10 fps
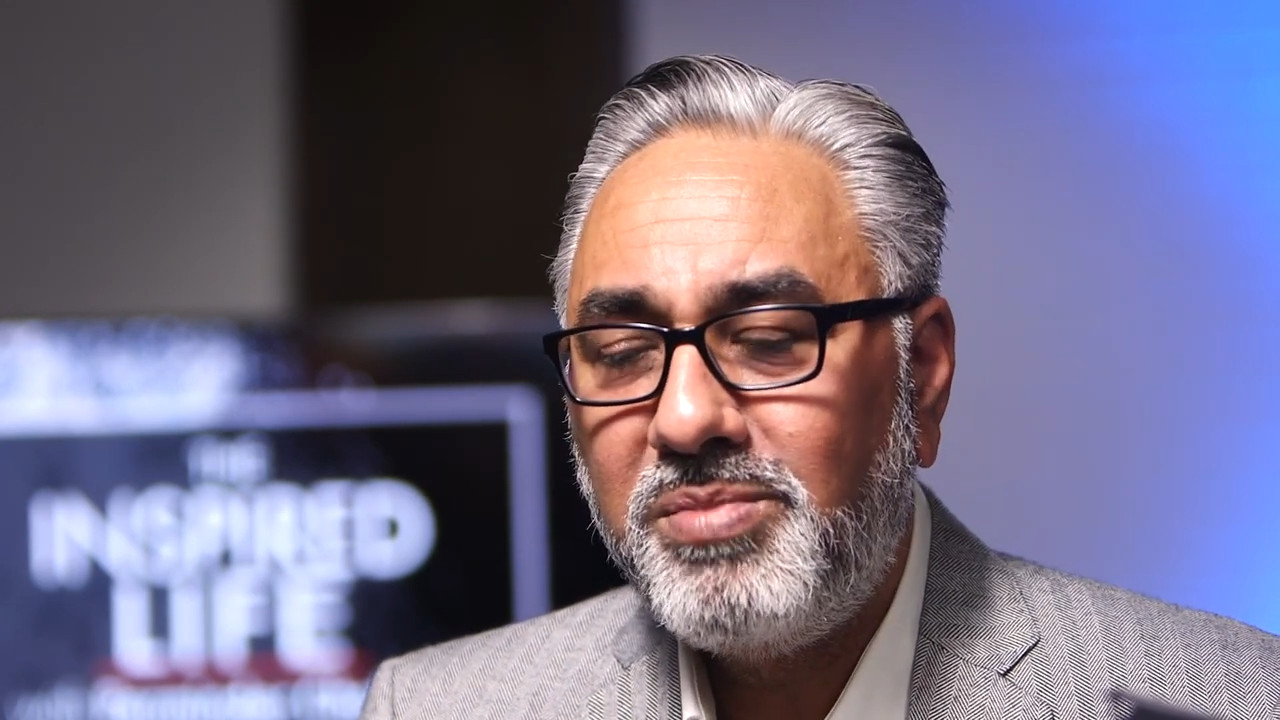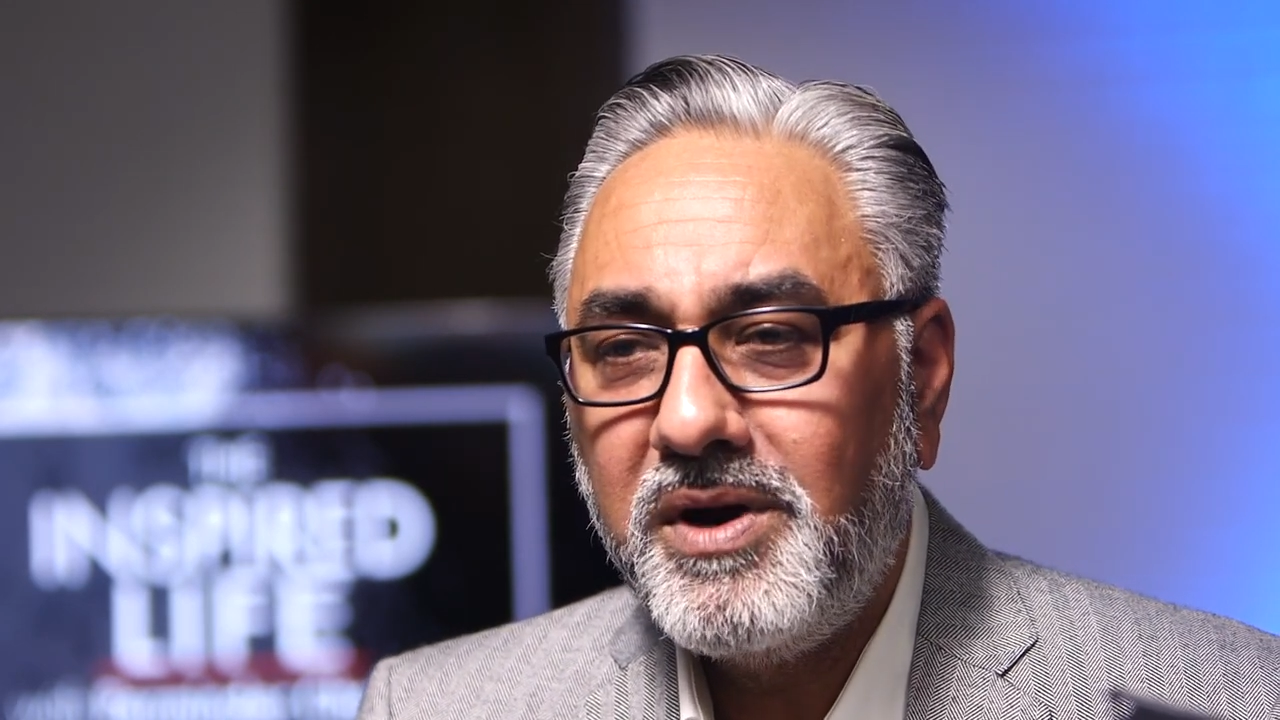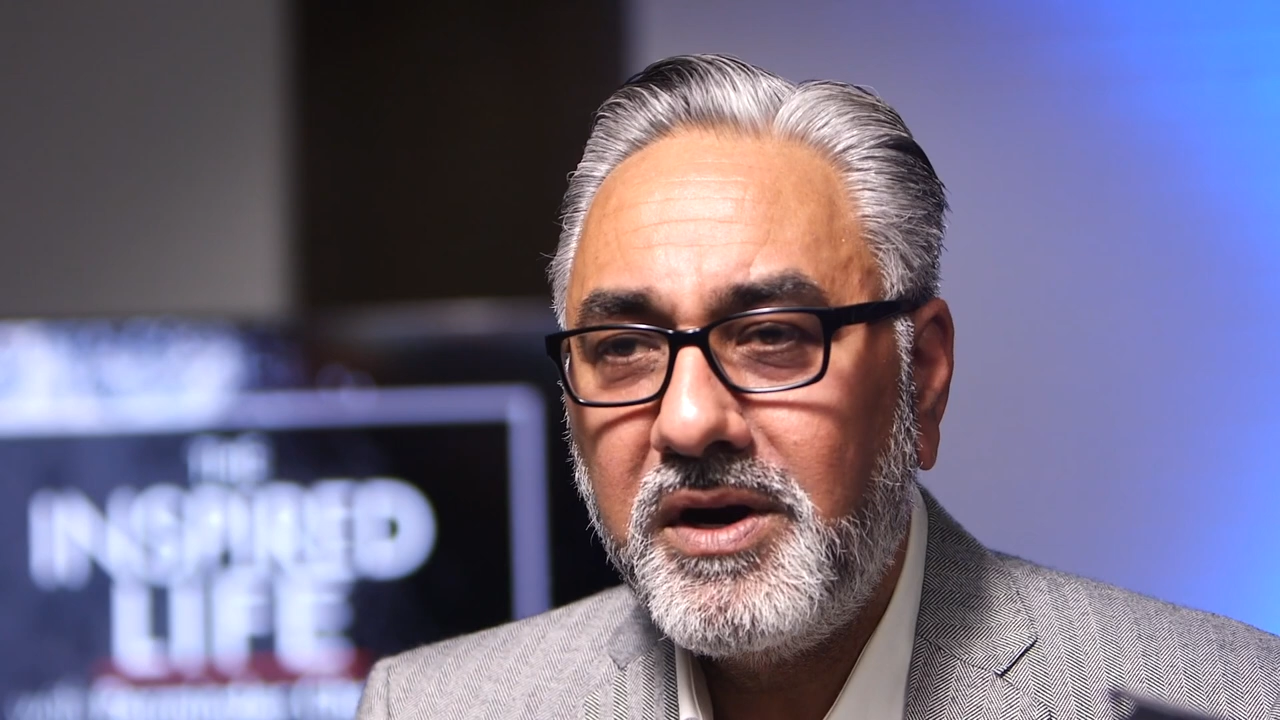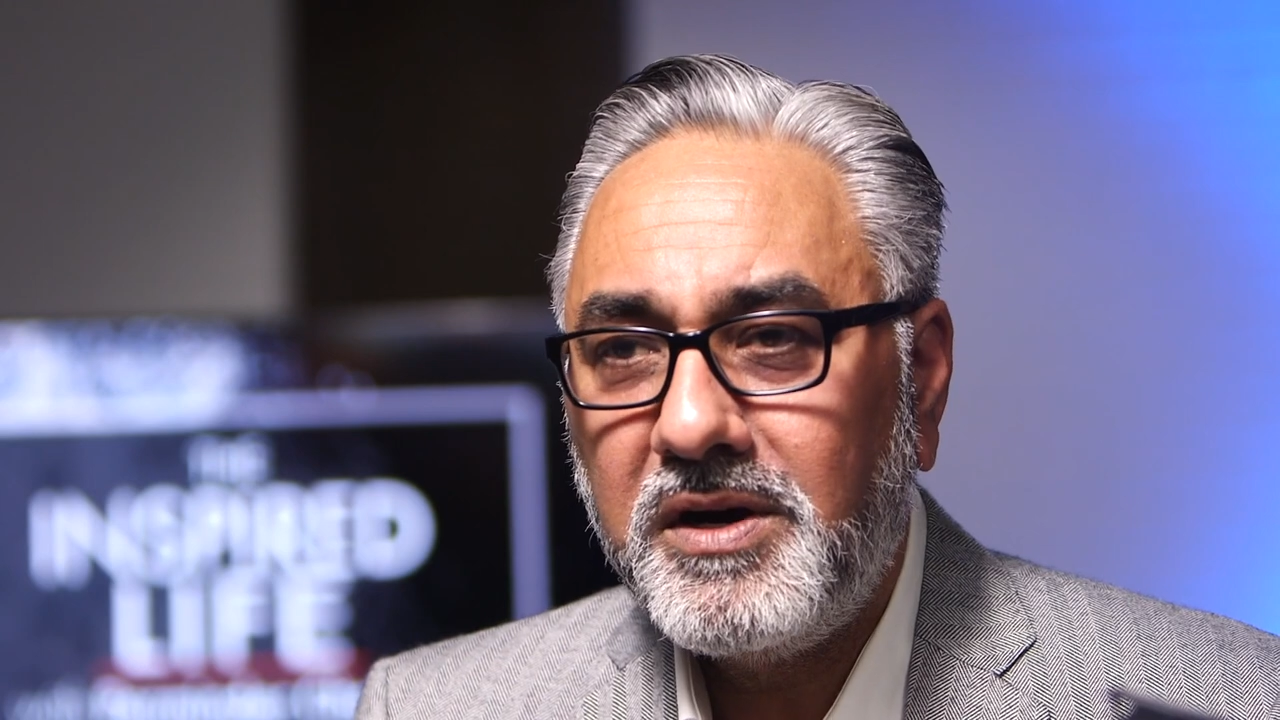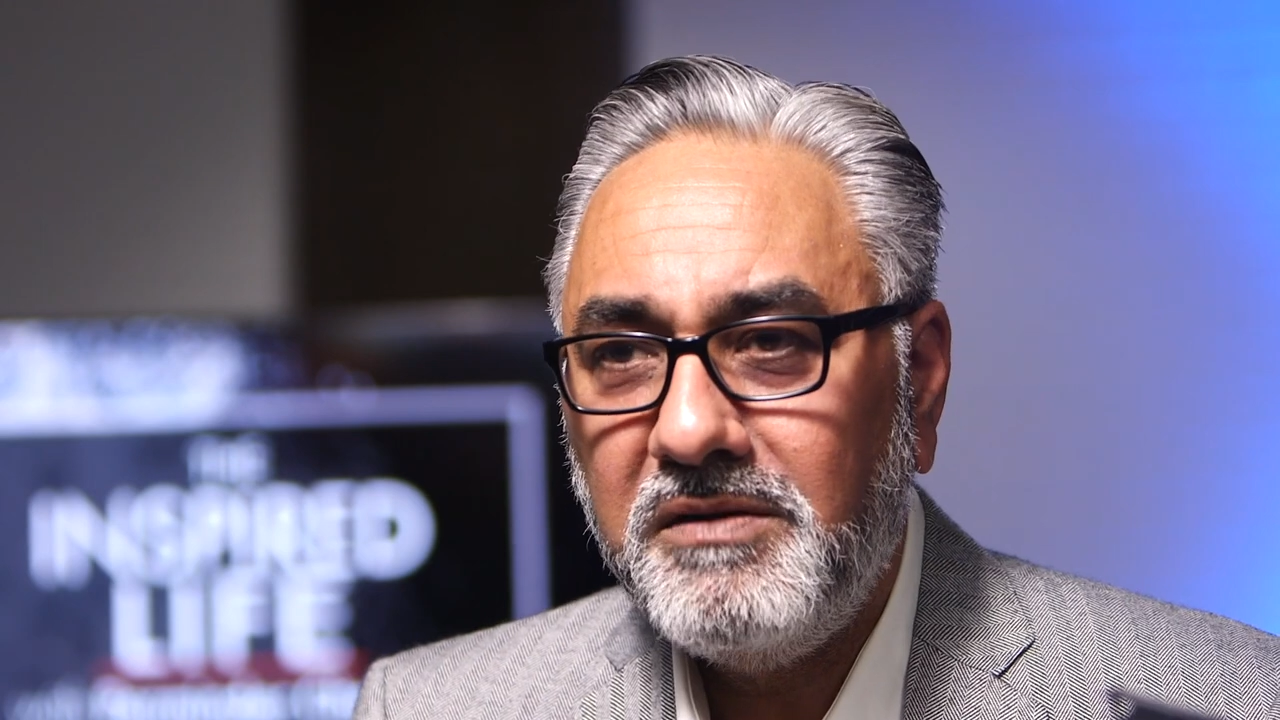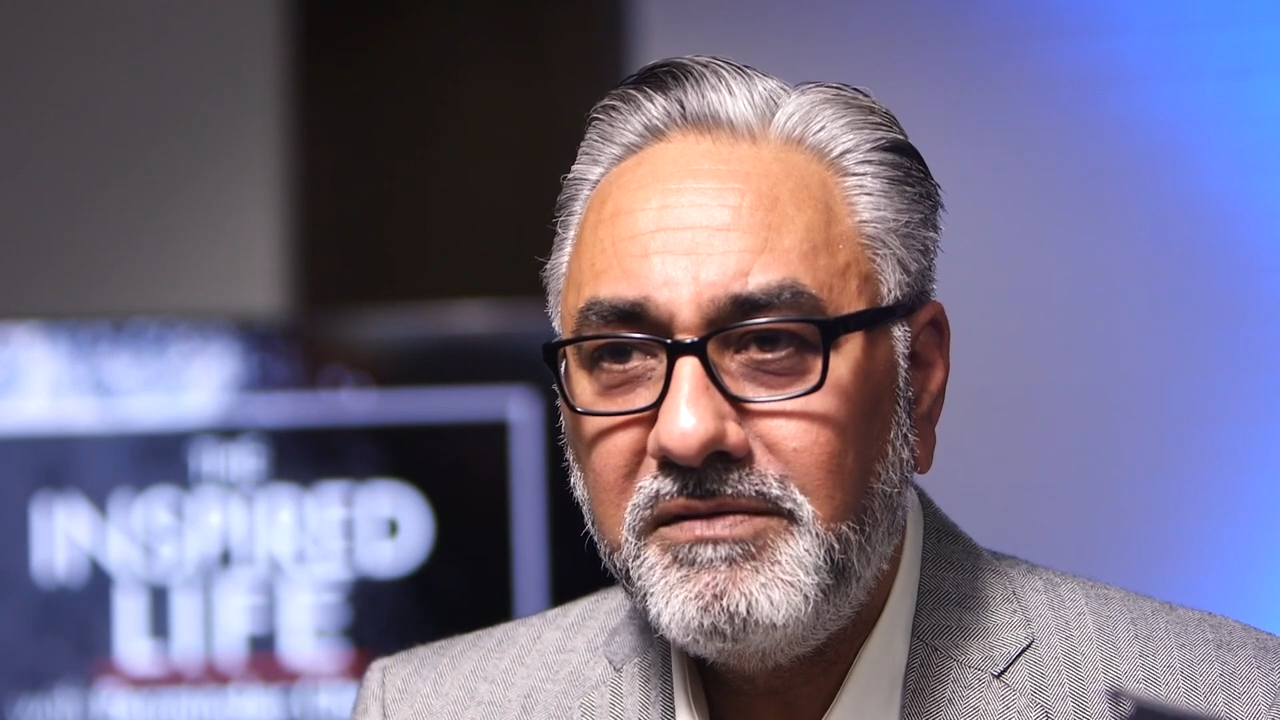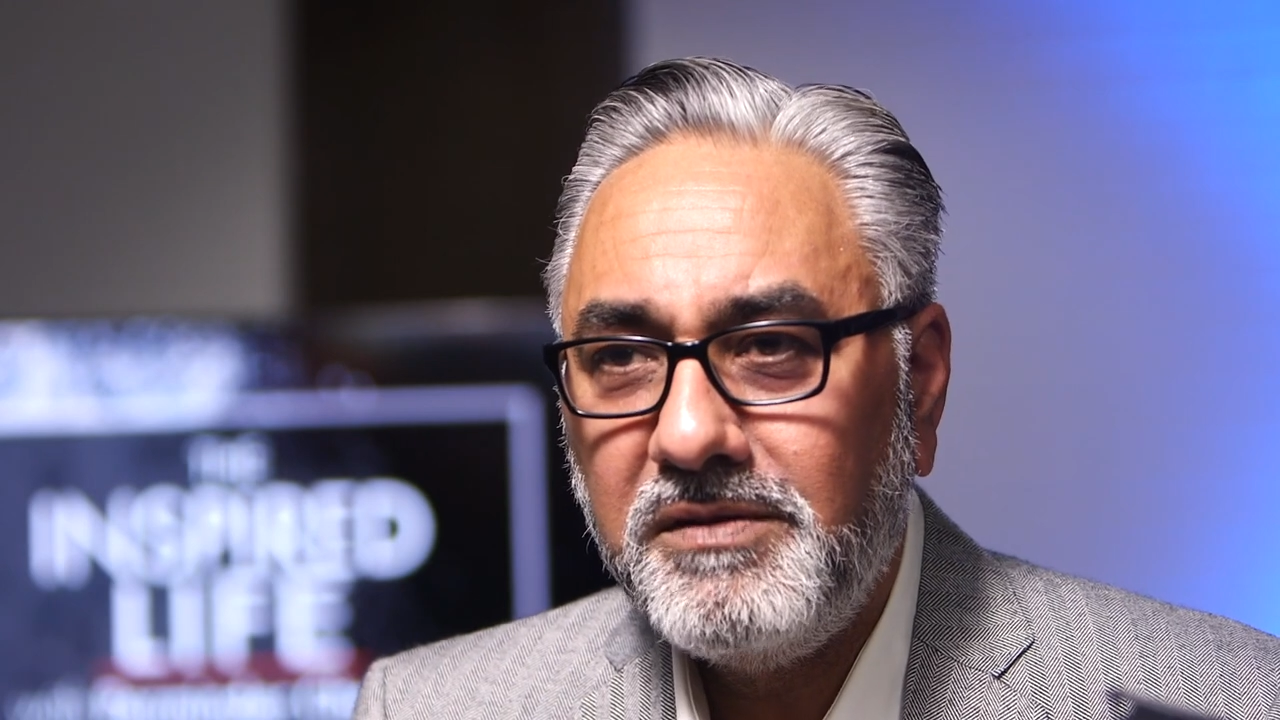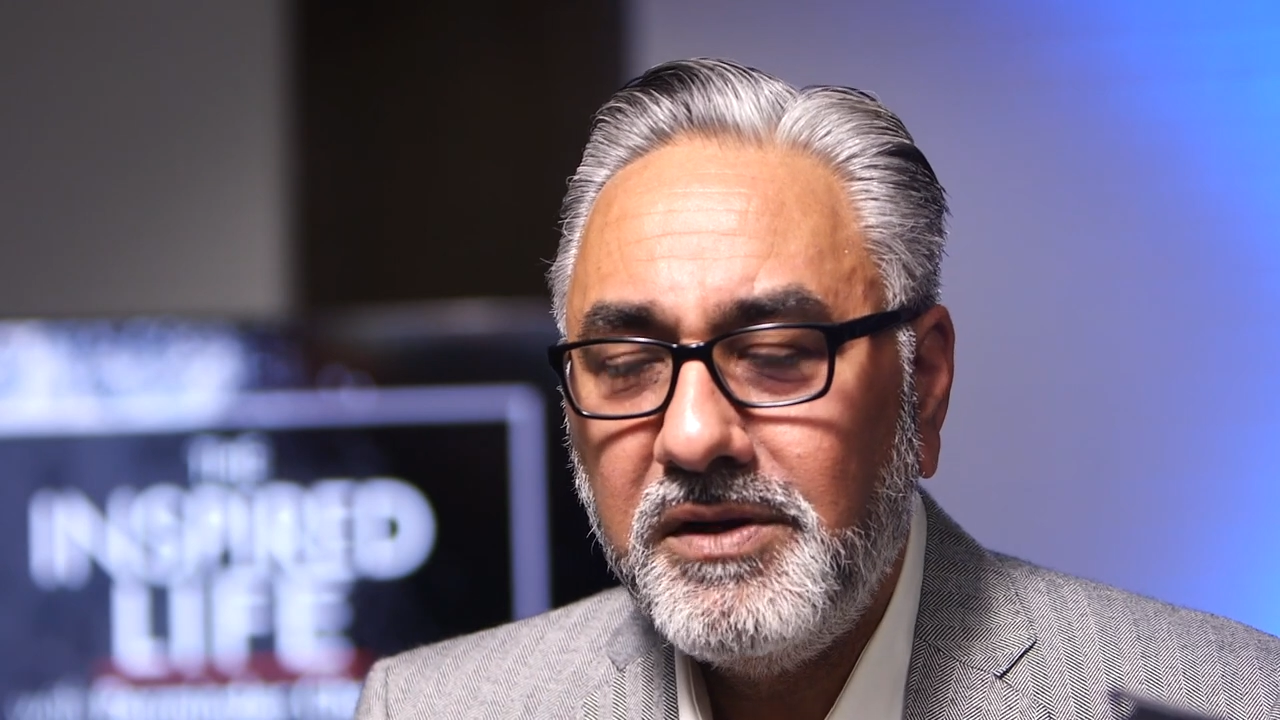productive.